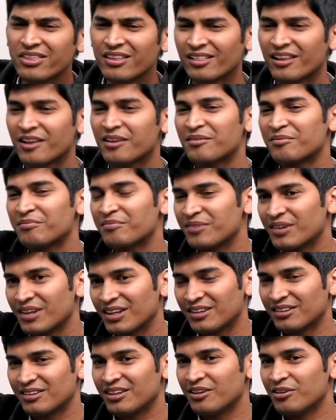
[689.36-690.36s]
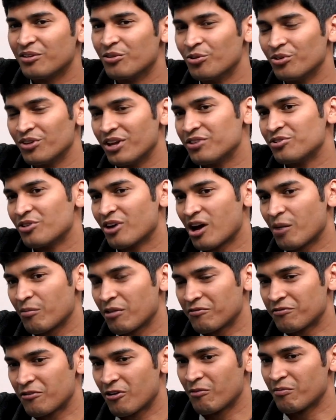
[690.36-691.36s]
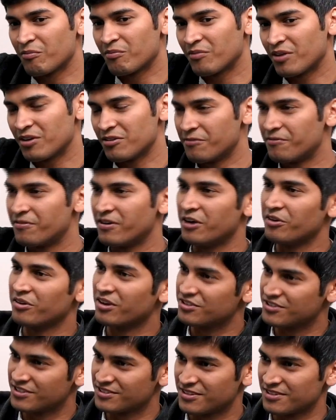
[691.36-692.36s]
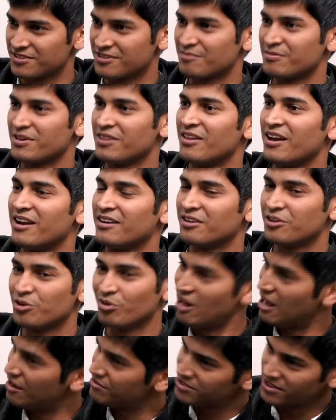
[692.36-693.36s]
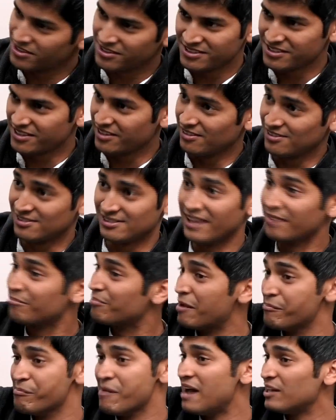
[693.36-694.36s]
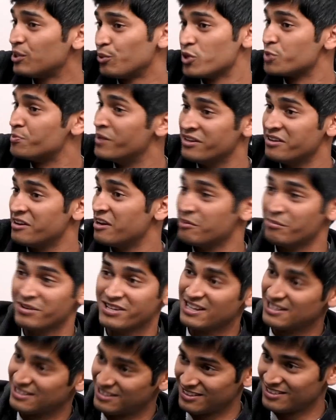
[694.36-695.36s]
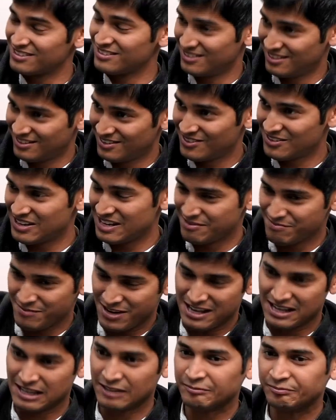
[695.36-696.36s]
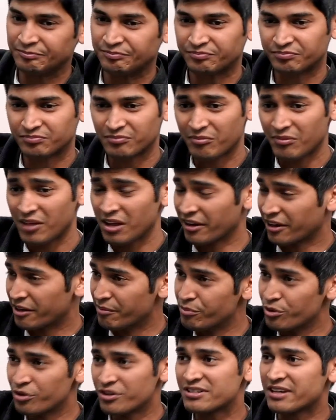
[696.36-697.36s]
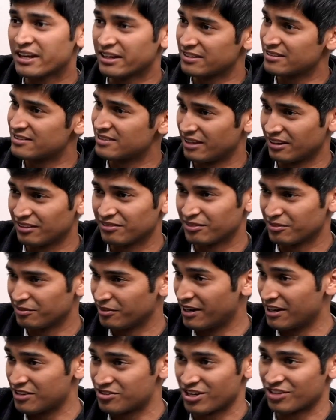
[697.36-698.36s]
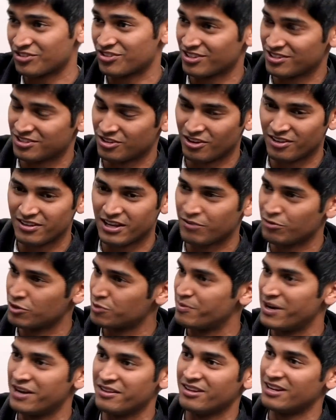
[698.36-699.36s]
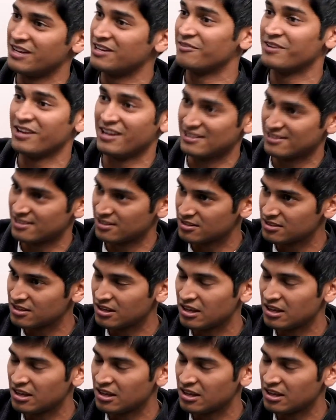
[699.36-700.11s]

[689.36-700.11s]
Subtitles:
like they know that you're coming from a different education system and that you'll have certain skills. Like my math was better than anybody else's, right? My computer science, like data structures, all of that was better than anyone else's.